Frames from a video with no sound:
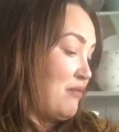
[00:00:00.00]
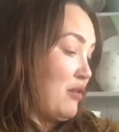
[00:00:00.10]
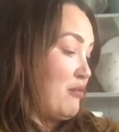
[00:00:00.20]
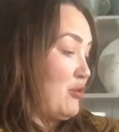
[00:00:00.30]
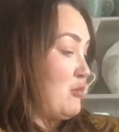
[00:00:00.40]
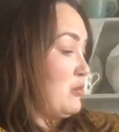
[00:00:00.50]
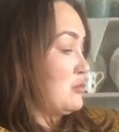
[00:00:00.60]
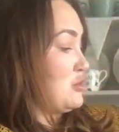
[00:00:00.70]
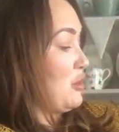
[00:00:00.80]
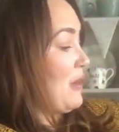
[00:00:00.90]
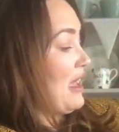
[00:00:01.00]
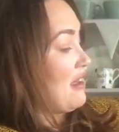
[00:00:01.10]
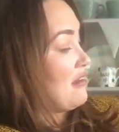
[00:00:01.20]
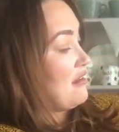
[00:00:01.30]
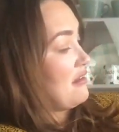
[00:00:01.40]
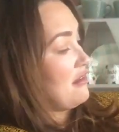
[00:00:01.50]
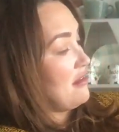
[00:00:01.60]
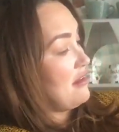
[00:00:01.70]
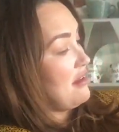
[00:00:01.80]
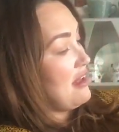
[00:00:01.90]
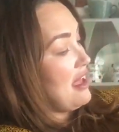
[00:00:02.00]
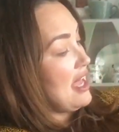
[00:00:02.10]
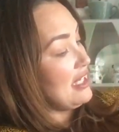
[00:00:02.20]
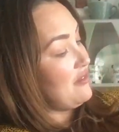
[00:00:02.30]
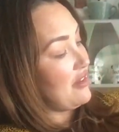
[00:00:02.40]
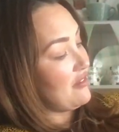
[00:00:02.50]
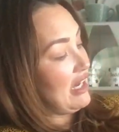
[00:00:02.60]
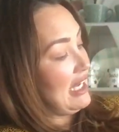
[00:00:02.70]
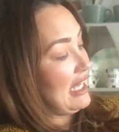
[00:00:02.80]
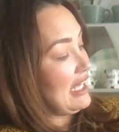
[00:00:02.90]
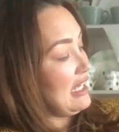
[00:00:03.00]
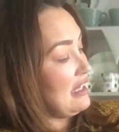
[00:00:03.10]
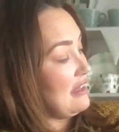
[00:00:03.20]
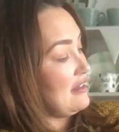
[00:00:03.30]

put baubles to it, anything really.